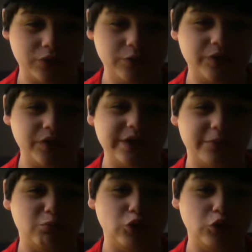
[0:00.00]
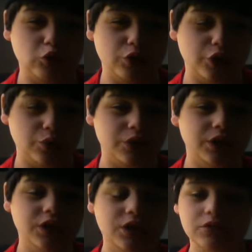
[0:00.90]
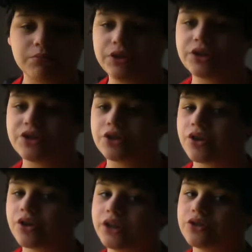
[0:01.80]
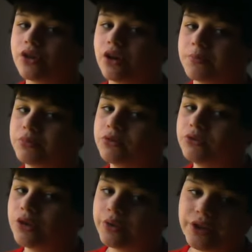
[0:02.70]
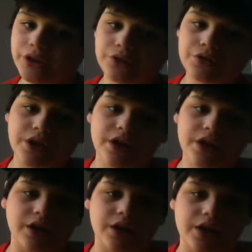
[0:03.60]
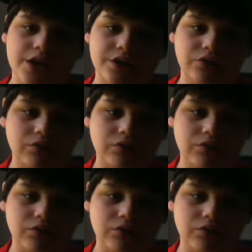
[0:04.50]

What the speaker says: Goofy and Pluto, because I tried to draw Pluto the other day, and he